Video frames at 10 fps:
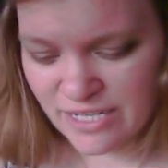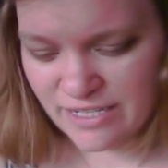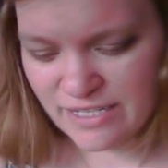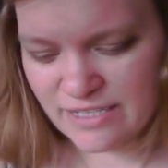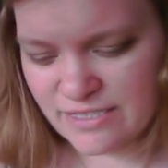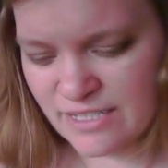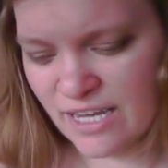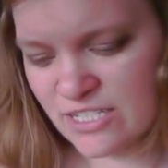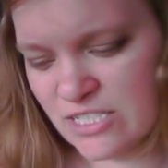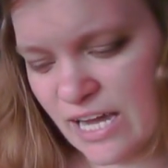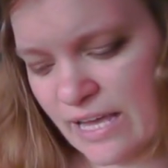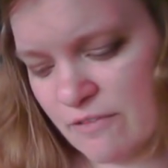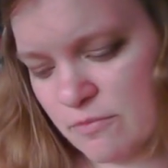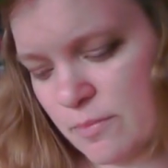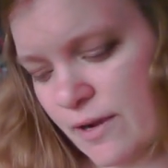and he is not shy
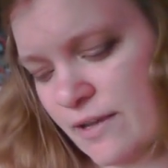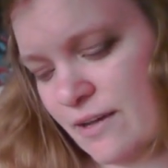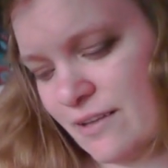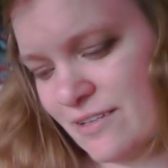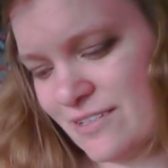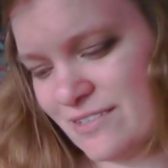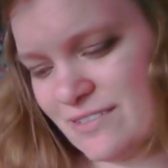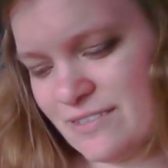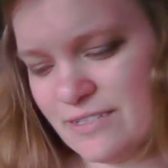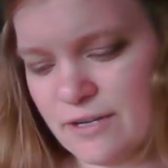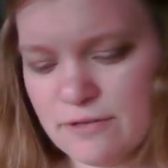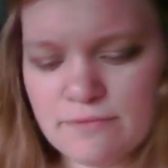of bright colors, so